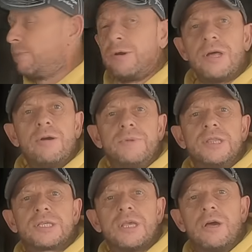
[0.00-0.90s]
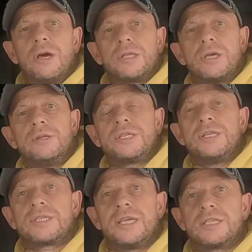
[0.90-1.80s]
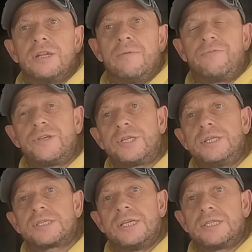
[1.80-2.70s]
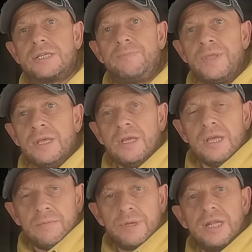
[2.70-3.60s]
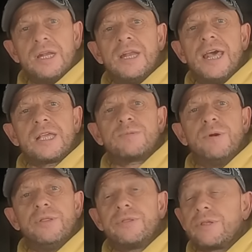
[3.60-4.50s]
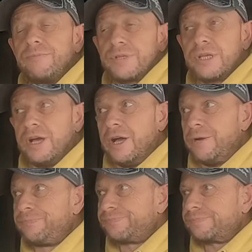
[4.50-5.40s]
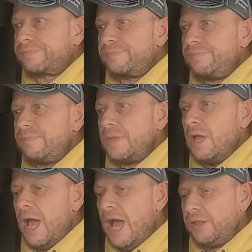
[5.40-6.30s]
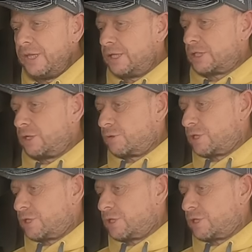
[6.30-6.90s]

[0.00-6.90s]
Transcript: about opening the hunting season up, fishing season, beginning of next month. So I think it's too